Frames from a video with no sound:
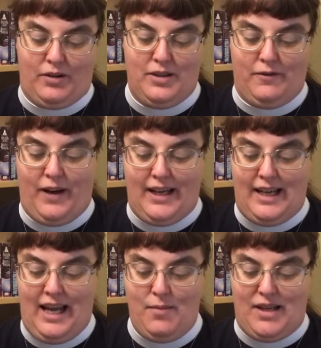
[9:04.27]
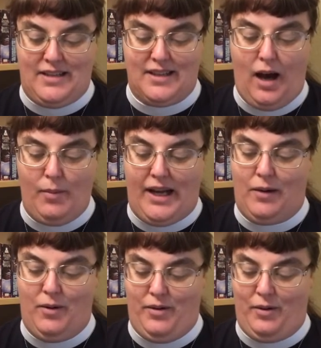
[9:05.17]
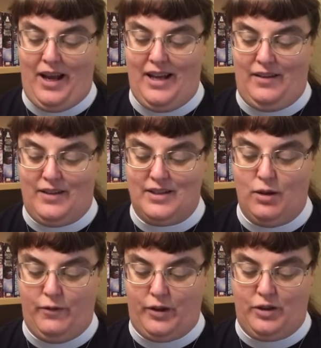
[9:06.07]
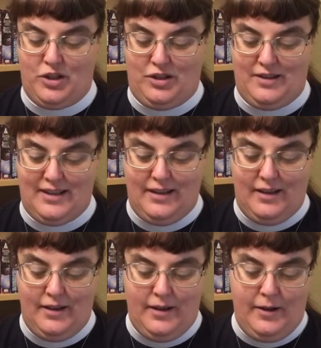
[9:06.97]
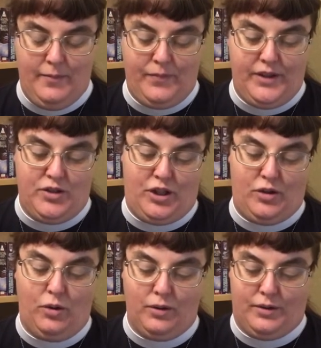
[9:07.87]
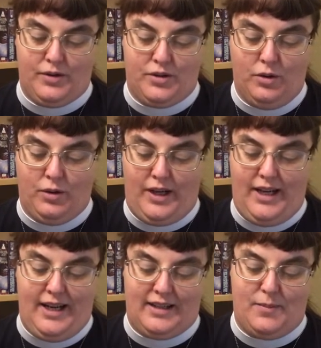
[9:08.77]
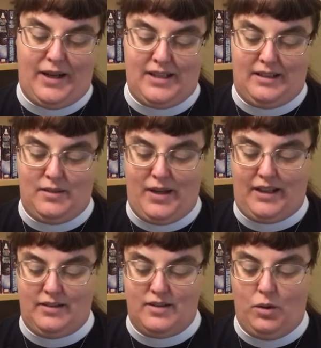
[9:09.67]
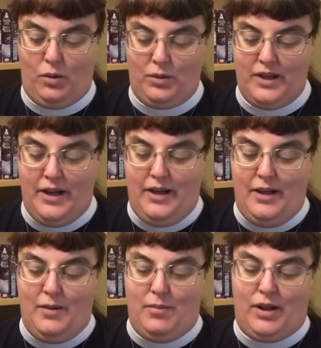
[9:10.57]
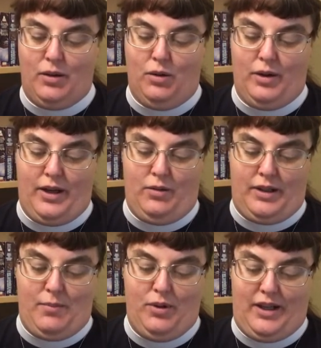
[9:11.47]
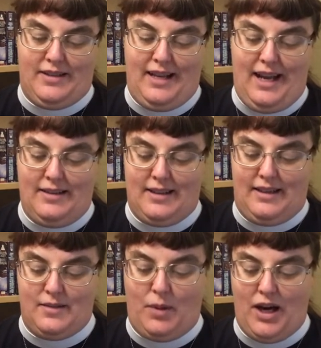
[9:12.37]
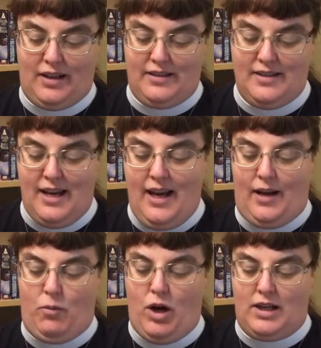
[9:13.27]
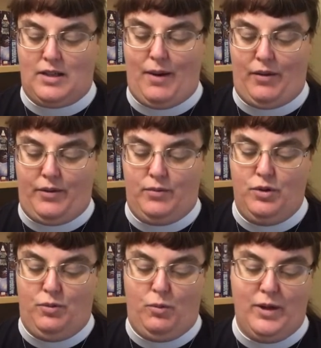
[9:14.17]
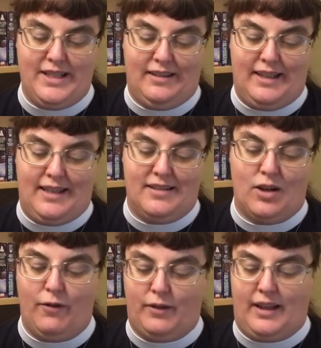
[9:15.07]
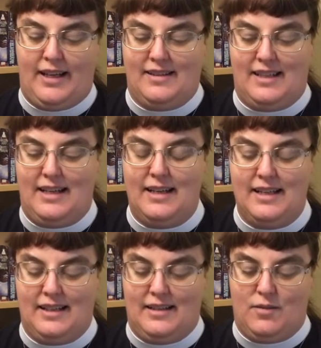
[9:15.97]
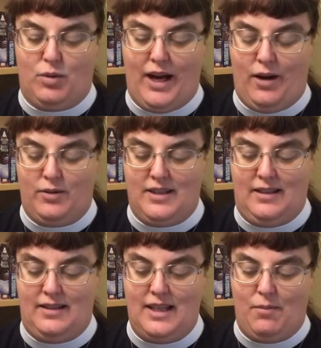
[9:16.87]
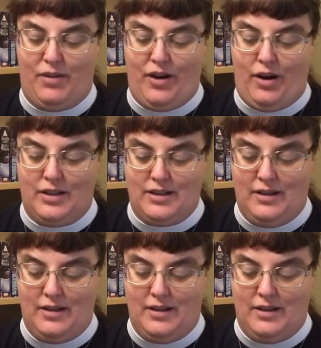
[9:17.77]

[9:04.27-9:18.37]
to find Amy sobbing with her head in the sofa cushions. She told her story, expecting to be consoled, but Laurie only put his hands in his pockets and walked about the room whistling softly as he knit his brows in deep thought.